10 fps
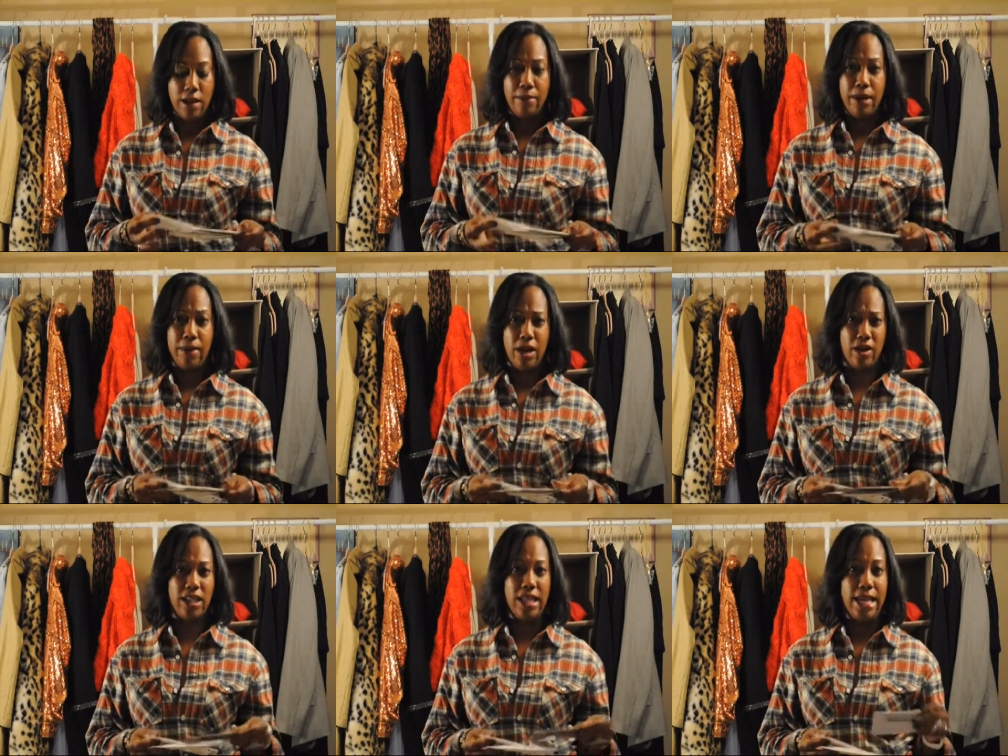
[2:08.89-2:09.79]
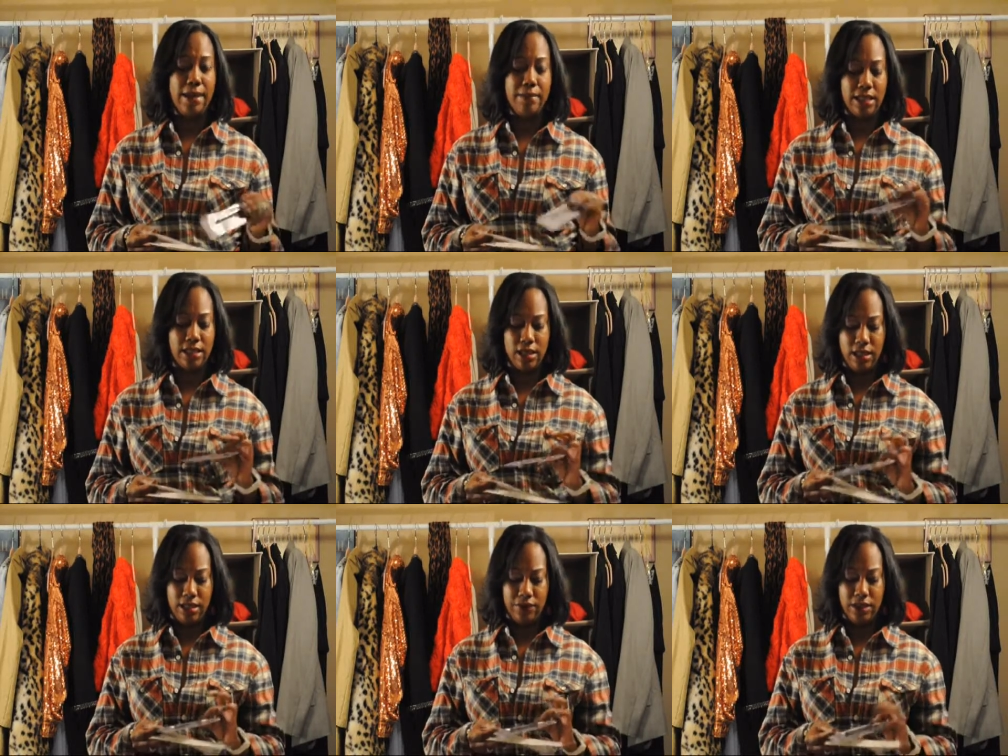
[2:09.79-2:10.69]
but apparently it makes all
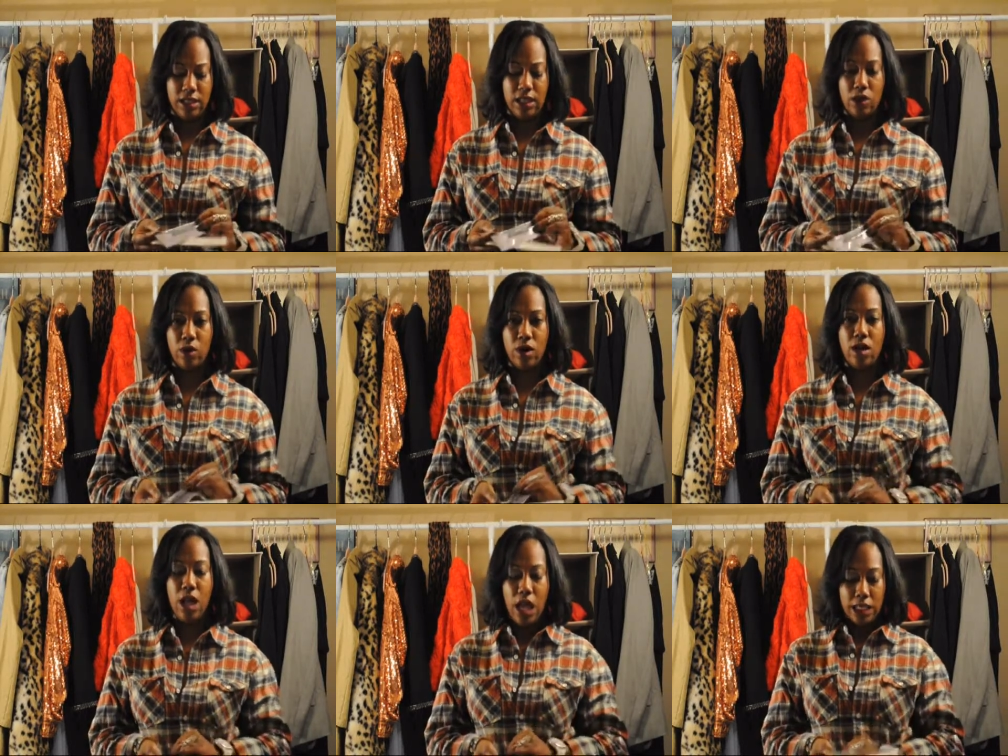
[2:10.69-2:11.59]
the difference in the world.